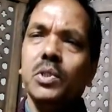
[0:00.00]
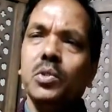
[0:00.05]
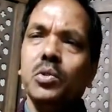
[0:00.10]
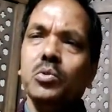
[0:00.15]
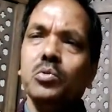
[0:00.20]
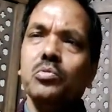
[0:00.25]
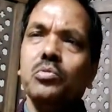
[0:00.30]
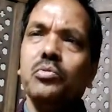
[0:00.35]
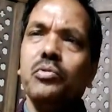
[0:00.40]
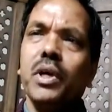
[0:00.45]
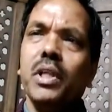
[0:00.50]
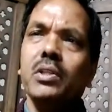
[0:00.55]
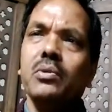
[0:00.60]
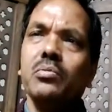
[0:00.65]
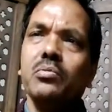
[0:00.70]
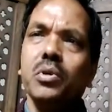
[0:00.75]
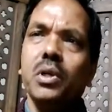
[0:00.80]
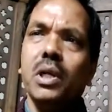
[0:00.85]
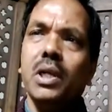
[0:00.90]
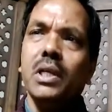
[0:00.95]
to
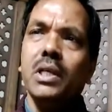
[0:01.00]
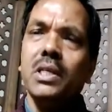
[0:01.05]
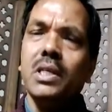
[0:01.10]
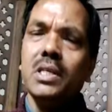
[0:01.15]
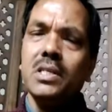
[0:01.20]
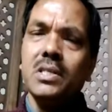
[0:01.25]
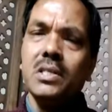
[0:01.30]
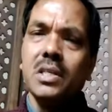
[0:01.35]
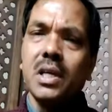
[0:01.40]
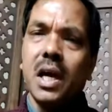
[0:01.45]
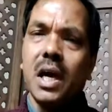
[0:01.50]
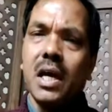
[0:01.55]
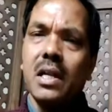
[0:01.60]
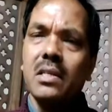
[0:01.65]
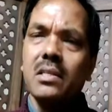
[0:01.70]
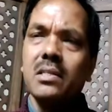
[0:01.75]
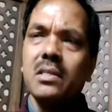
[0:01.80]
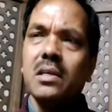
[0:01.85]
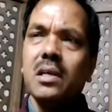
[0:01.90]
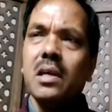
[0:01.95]
faithfully
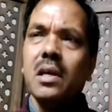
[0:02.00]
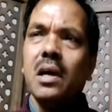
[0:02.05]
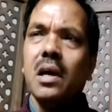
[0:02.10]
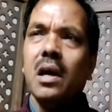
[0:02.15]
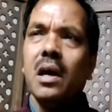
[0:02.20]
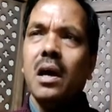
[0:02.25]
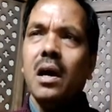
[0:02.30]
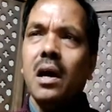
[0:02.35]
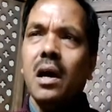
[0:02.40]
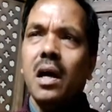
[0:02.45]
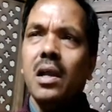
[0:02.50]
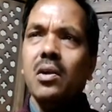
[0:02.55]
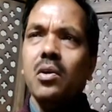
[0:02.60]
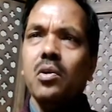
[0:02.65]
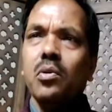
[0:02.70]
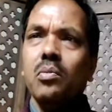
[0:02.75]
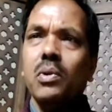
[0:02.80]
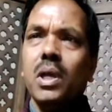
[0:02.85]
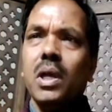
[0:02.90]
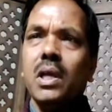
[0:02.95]
discharge
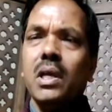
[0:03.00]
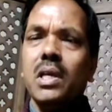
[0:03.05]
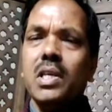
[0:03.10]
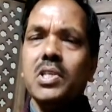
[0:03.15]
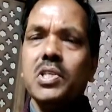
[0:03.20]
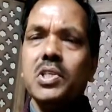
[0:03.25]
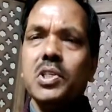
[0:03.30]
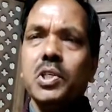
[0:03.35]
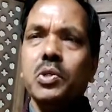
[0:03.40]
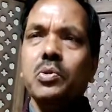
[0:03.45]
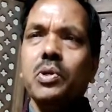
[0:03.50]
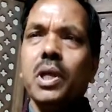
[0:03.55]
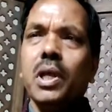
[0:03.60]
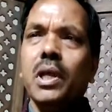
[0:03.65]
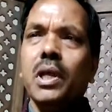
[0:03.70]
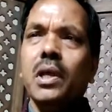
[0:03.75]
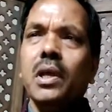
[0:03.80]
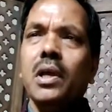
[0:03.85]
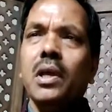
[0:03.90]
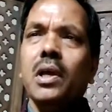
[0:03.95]
her/his
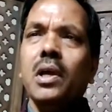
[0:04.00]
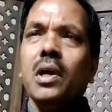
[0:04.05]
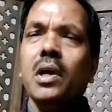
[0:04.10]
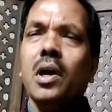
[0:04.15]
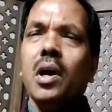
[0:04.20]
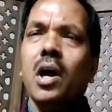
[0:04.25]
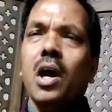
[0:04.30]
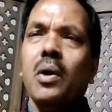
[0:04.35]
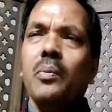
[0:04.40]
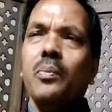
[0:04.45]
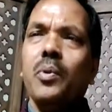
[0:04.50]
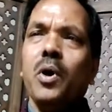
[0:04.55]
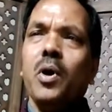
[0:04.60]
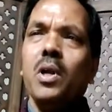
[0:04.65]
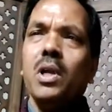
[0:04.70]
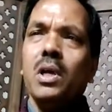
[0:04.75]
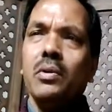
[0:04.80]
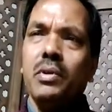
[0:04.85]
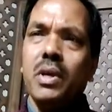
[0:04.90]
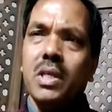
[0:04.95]
duty
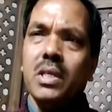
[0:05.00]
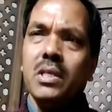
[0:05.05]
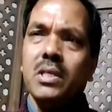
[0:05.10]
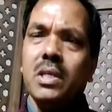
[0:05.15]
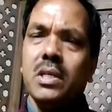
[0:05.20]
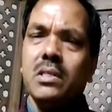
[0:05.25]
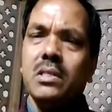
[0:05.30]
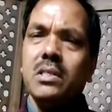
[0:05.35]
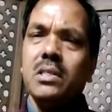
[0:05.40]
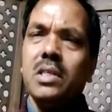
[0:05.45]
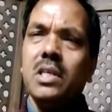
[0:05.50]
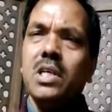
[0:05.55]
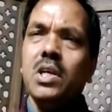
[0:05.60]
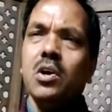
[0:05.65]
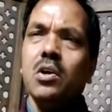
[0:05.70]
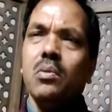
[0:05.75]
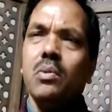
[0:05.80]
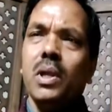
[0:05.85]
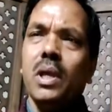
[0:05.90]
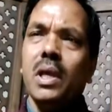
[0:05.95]
upon which
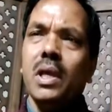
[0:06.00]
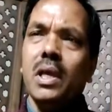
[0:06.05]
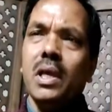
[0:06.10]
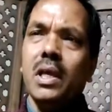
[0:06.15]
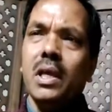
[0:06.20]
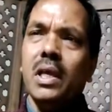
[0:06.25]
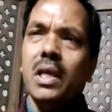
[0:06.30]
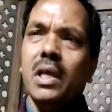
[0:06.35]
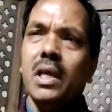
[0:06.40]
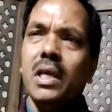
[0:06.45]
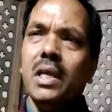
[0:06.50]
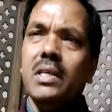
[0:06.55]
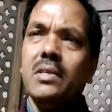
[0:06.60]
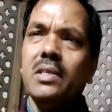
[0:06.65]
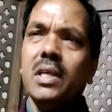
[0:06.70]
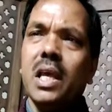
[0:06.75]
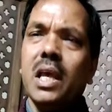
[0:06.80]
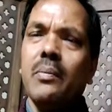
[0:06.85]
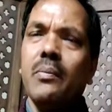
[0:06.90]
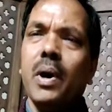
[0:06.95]
she/he
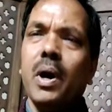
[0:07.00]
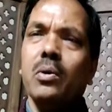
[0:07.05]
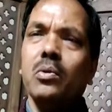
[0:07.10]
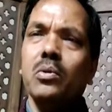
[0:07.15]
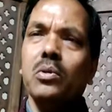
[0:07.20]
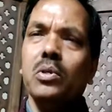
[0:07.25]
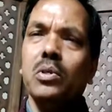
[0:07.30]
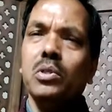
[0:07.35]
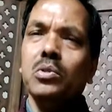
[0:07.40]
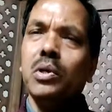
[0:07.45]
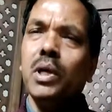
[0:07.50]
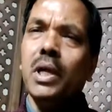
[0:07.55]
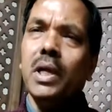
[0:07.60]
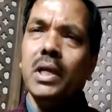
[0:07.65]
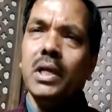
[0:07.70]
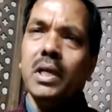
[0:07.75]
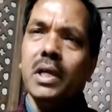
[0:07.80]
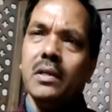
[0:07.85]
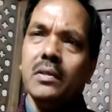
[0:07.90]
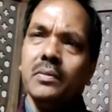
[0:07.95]
is about to
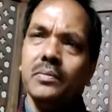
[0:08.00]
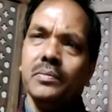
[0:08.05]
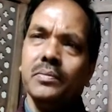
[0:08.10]
enter.